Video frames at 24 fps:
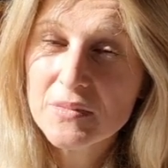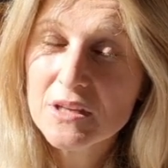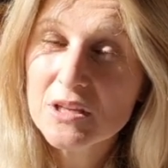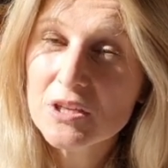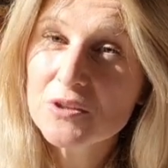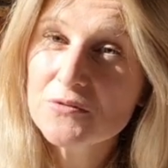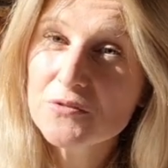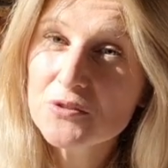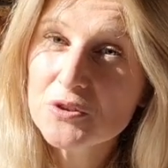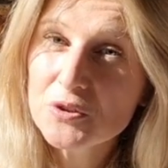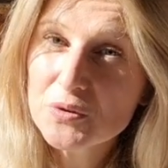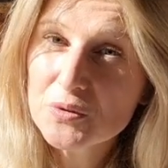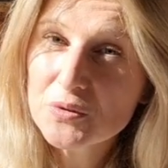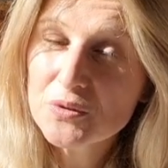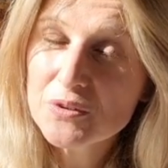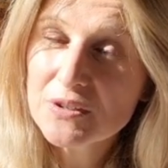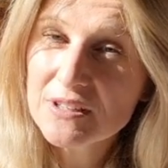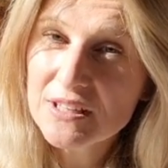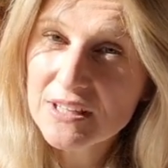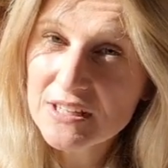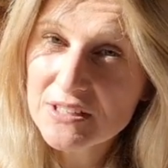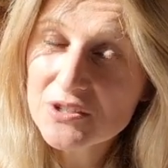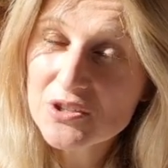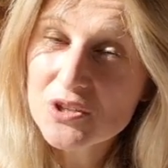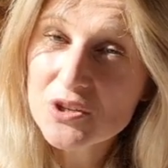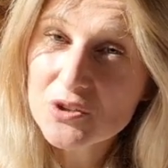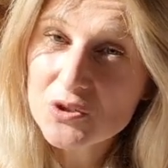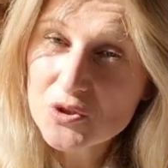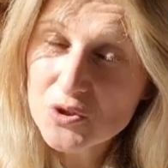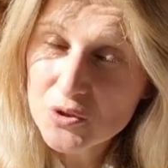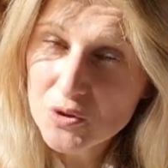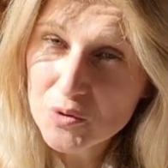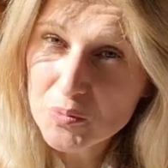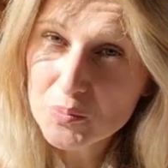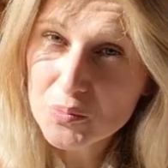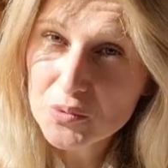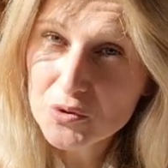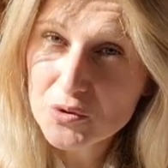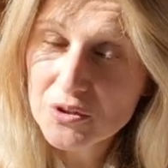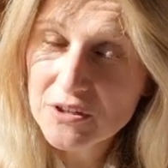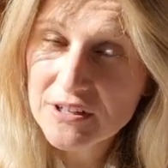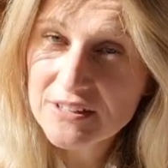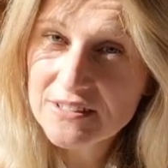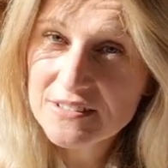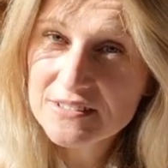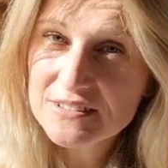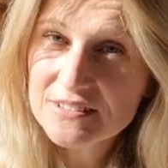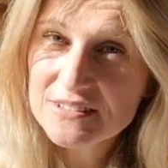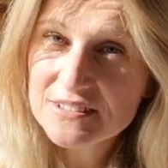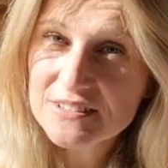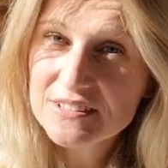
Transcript: If you get so poor